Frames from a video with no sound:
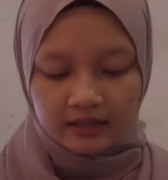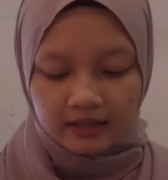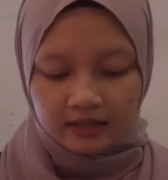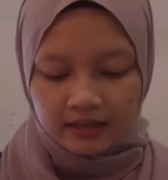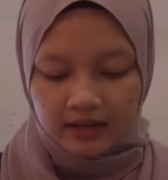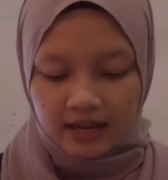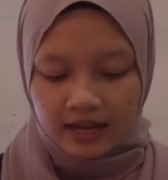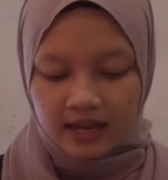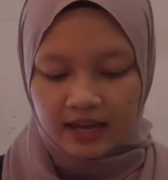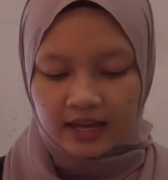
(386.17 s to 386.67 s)

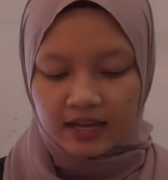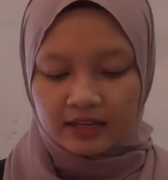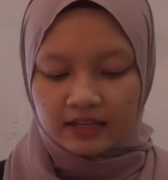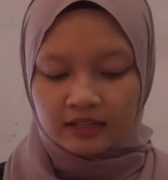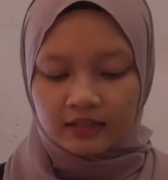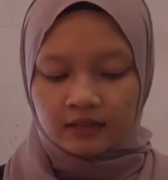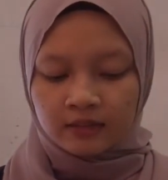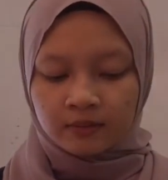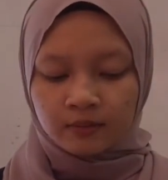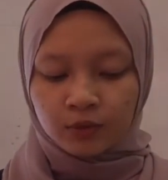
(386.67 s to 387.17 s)
and
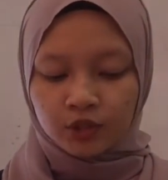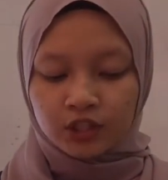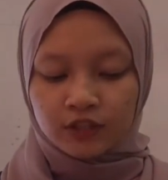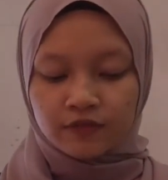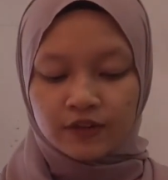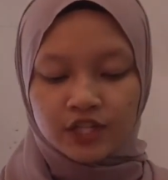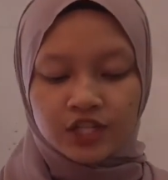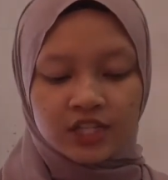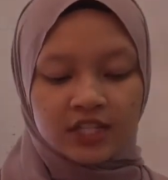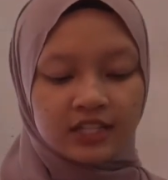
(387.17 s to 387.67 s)

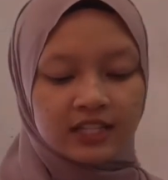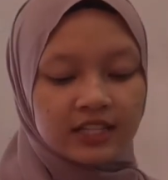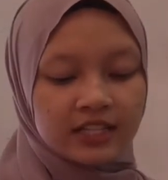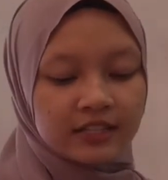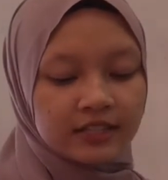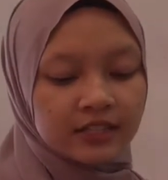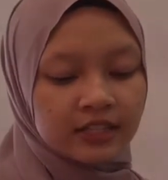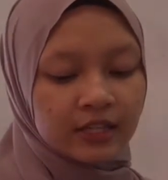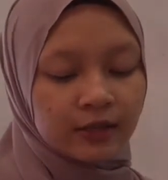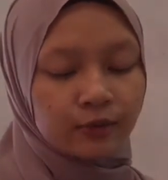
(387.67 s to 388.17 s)
motivation in
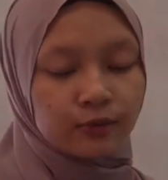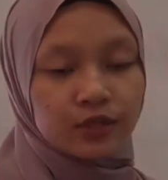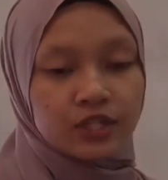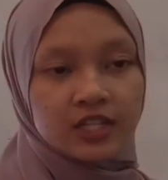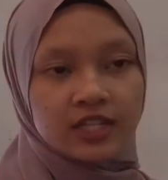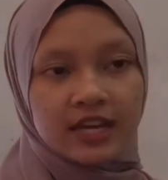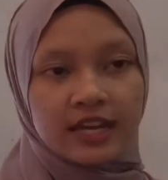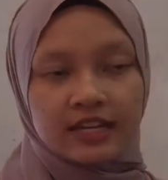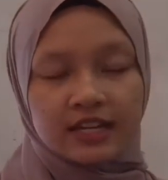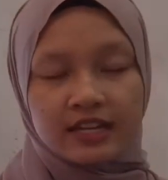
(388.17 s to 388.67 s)
learning, which
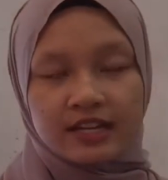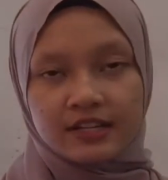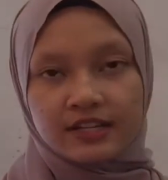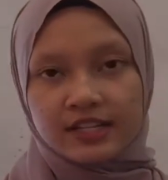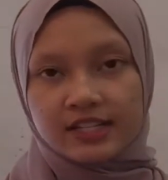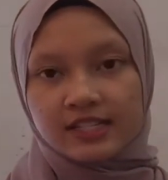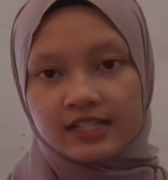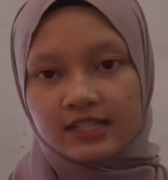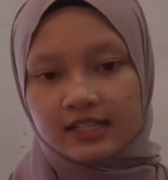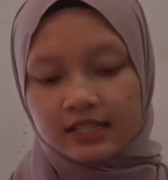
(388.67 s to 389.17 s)
can
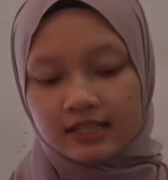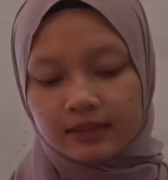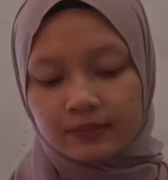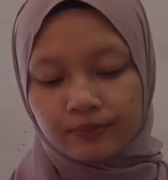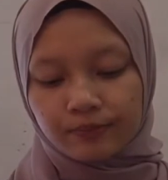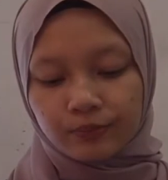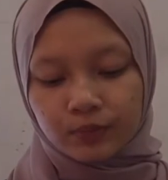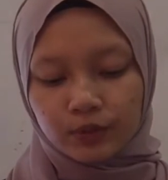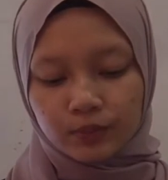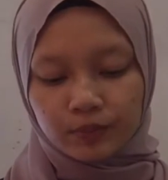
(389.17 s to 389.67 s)
increase
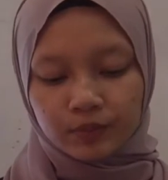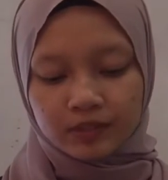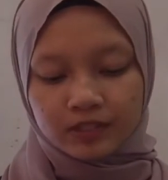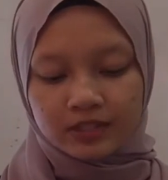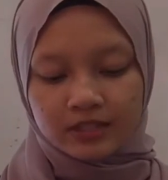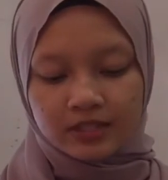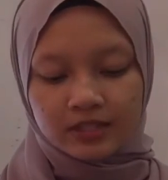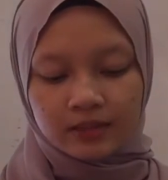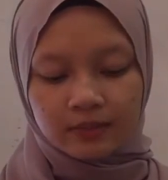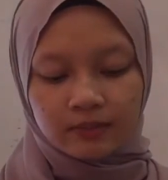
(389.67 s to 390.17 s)

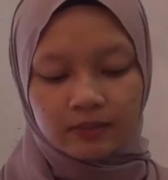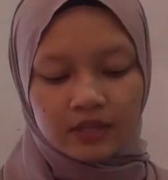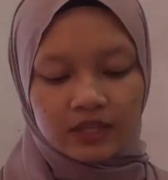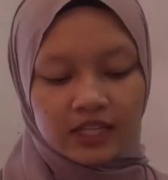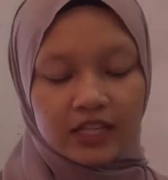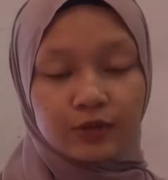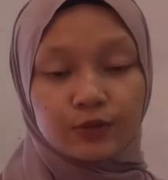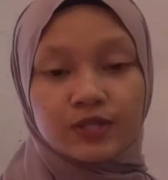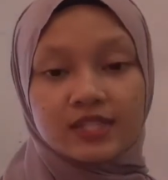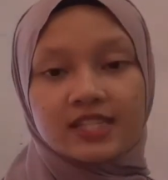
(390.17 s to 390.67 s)
pupils'
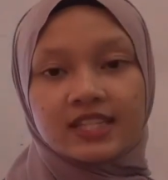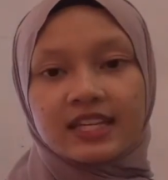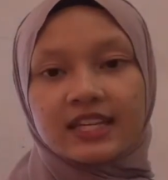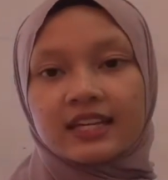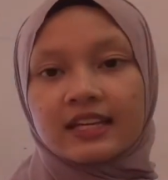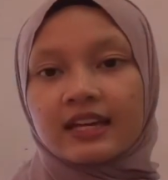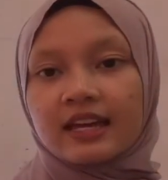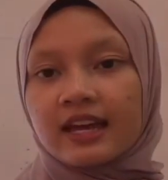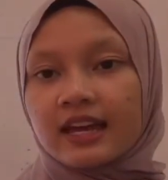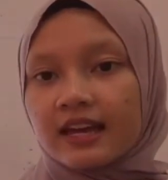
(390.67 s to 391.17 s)

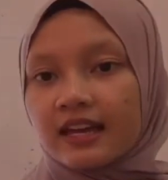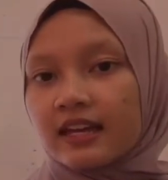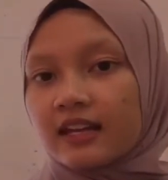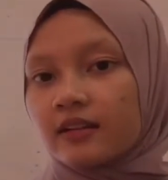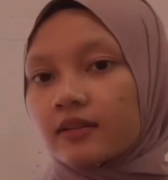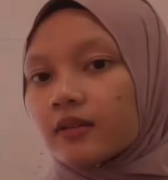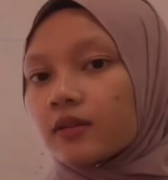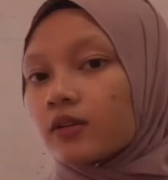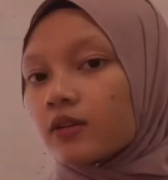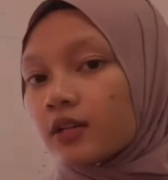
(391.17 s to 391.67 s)
linguistic
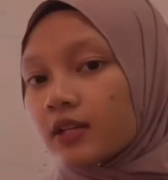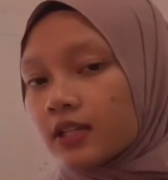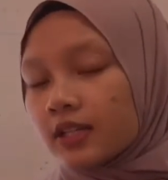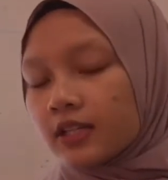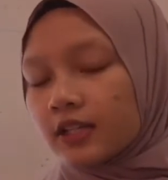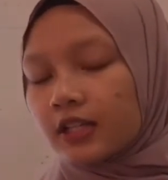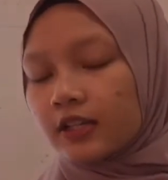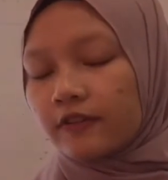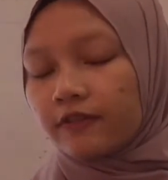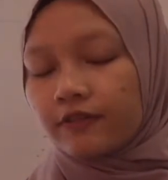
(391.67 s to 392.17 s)
and
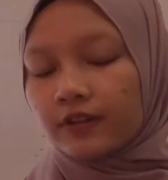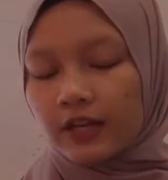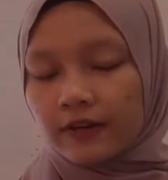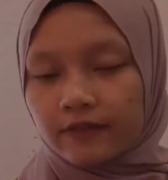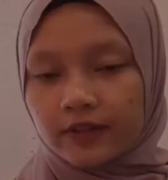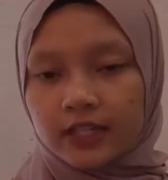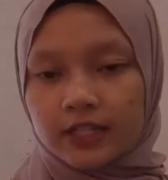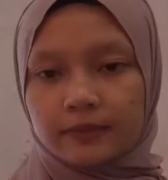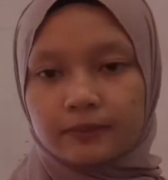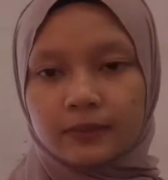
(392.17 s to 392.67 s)
cognitive
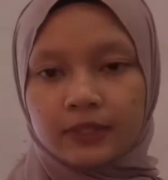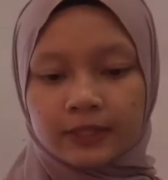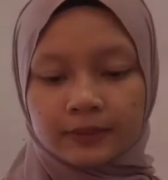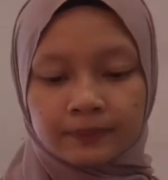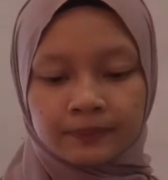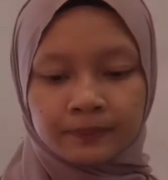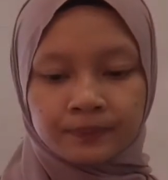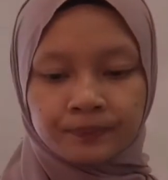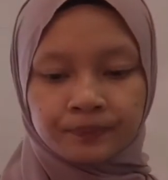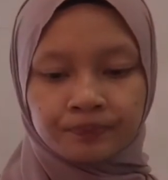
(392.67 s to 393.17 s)
development.
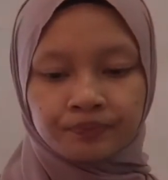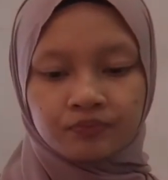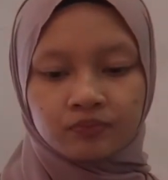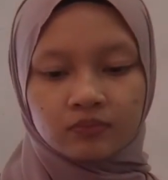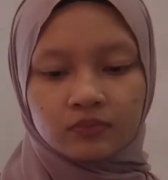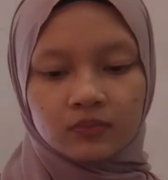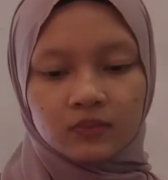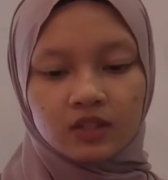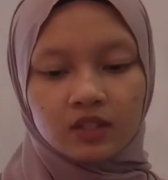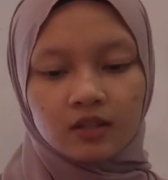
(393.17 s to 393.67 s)

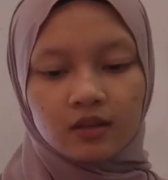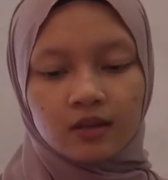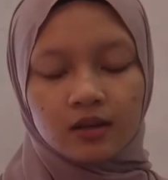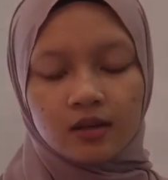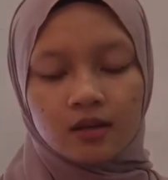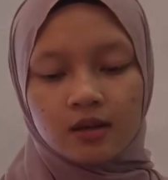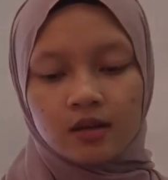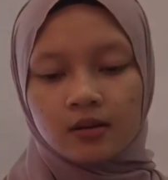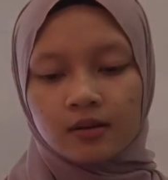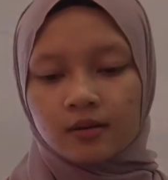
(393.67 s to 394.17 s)

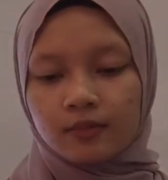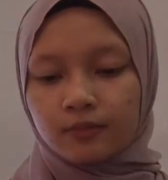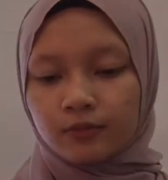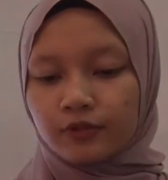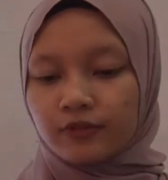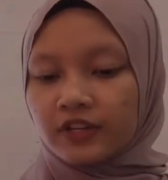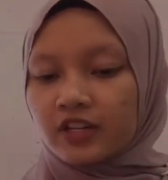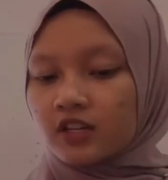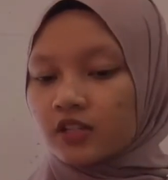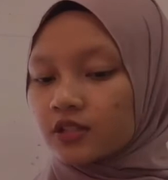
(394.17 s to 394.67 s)

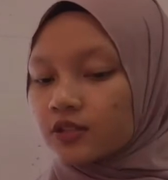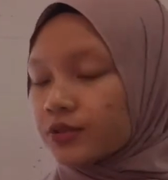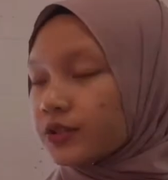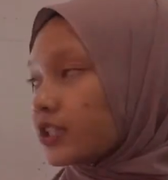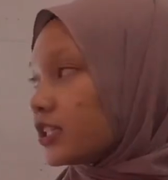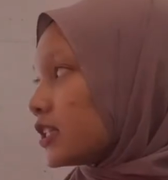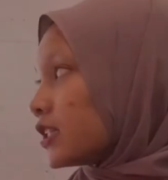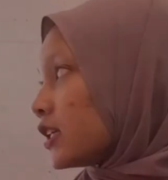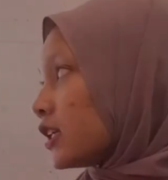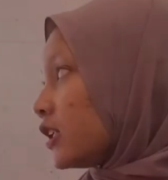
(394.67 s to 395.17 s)
Moving on to the
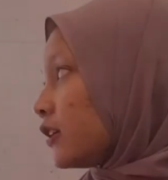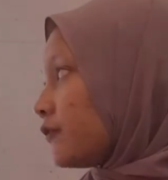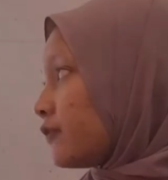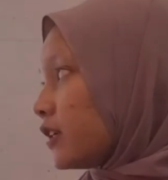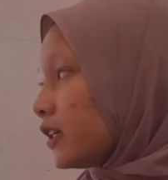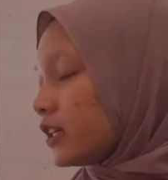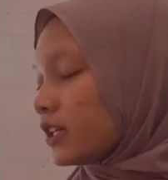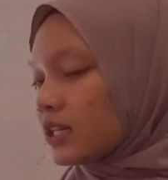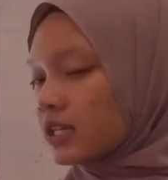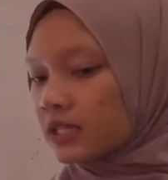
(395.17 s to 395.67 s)

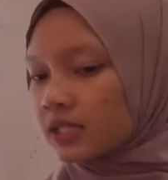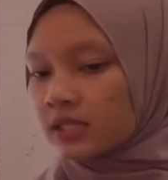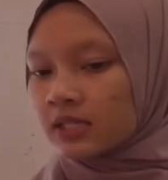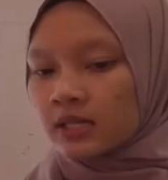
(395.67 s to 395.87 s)
significance.